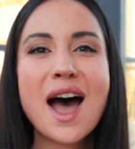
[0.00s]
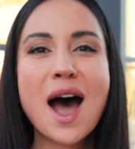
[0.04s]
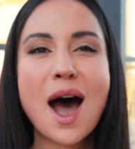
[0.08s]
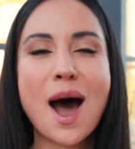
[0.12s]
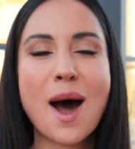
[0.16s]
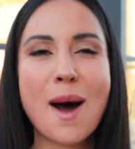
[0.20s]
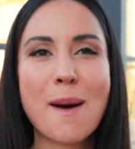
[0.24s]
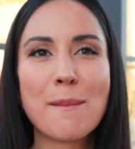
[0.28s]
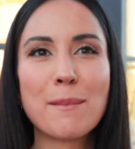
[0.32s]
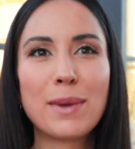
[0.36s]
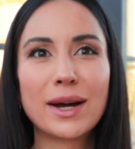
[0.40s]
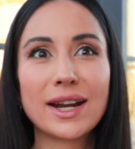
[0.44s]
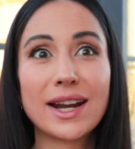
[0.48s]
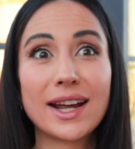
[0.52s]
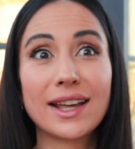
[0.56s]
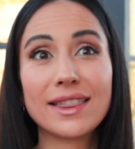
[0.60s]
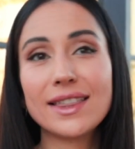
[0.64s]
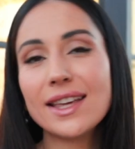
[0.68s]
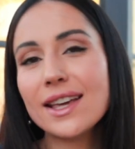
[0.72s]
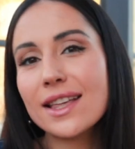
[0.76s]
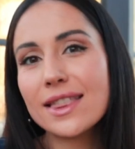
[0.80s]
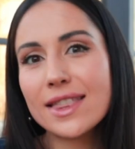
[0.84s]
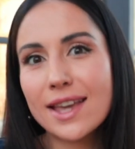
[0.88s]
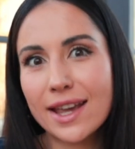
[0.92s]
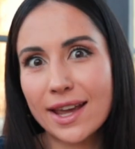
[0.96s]
but I
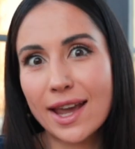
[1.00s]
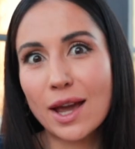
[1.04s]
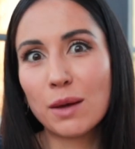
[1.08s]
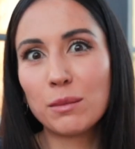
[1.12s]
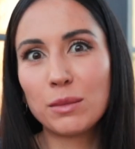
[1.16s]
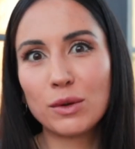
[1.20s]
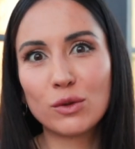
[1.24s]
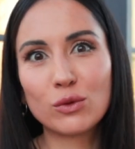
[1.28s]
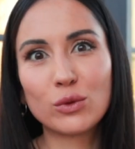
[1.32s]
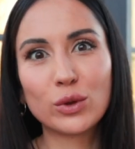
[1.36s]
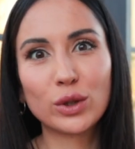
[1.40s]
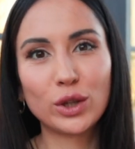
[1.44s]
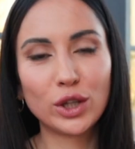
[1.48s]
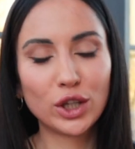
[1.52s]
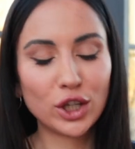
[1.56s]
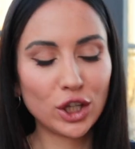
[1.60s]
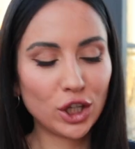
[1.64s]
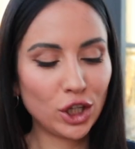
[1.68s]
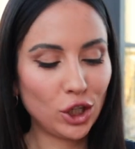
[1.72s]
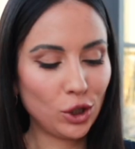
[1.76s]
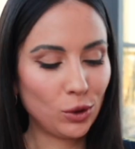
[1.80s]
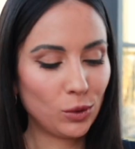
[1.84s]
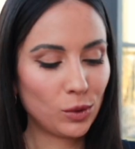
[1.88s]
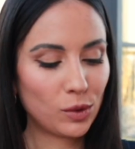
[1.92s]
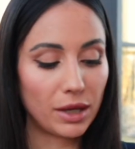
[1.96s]
think they can be really
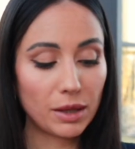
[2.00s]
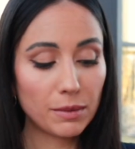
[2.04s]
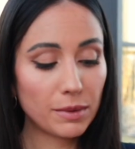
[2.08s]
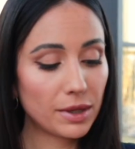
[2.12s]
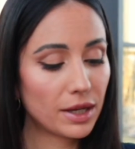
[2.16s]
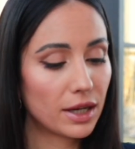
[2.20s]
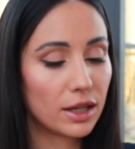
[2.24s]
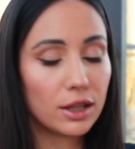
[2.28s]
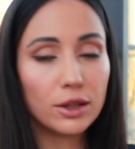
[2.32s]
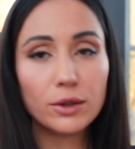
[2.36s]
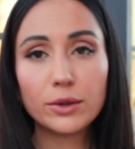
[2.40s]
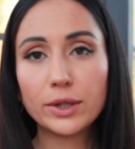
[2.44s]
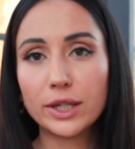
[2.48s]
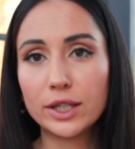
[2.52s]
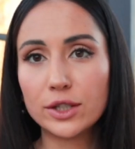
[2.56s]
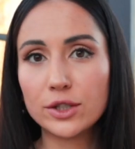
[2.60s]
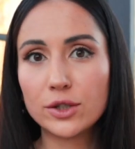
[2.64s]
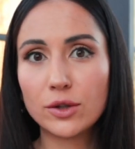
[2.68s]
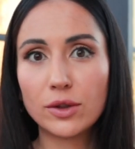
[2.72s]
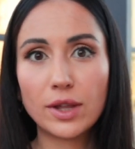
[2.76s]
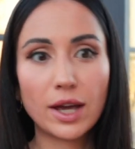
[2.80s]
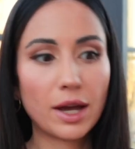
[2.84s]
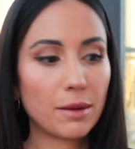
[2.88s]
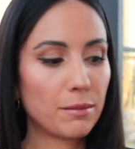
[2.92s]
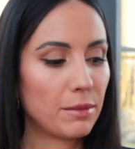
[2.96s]
cute. Maybe I'll look
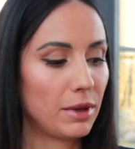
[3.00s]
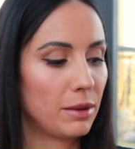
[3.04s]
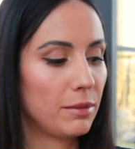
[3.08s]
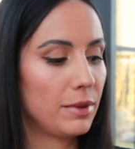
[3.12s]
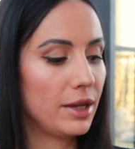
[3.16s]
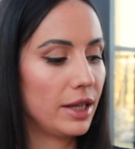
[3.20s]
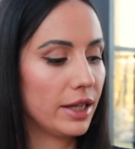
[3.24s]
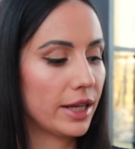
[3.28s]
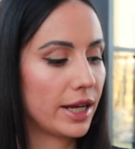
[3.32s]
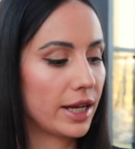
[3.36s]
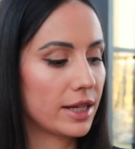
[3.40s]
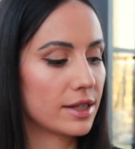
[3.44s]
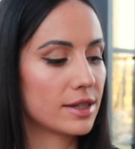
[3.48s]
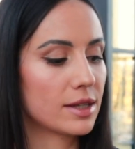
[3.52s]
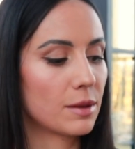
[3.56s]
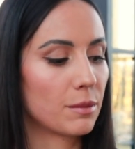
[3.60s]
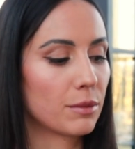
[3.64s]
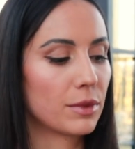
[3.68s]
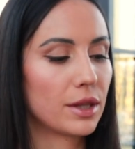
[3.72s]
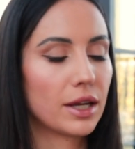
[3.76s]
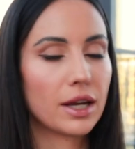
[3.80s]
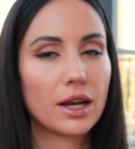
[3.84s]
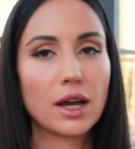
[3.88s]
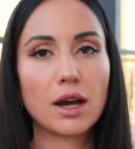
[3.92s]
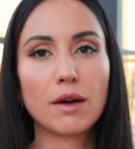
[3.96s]
into them. Maybe I'll get
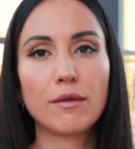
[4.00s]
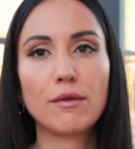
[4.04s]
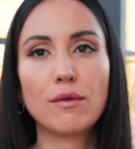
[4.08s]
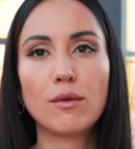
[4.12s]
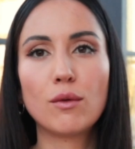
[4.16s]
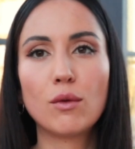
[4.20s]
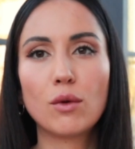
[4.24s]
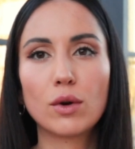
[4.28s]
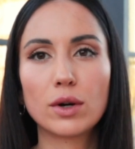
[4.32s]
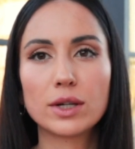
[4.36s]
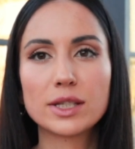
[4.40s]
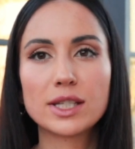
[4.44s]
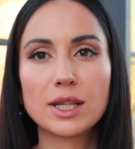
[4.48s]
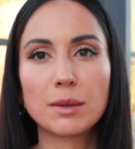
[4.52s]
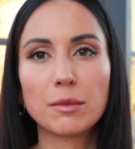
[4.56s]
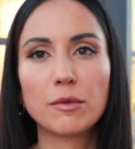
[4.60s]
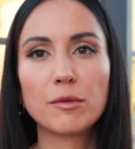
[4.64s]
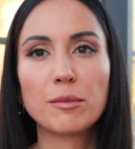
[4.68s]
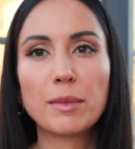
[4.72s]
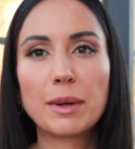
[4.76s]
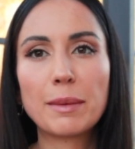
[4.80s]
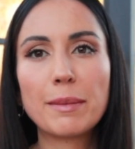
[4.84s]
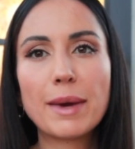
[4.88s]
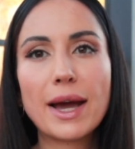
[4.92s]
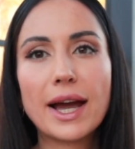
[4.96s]
something for some of
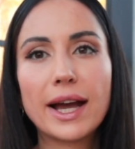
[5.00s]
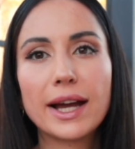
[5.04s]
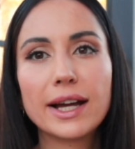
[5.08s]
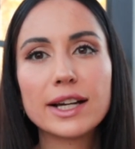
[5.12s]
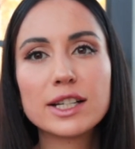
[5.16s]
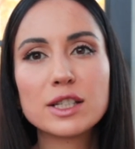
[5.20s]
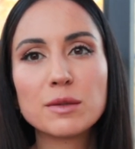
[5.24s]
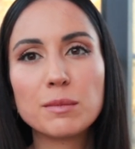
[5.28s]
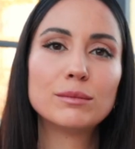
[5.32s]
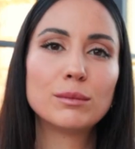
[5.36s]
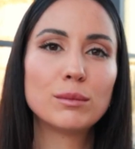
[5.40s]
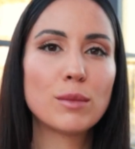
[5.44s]
my bags.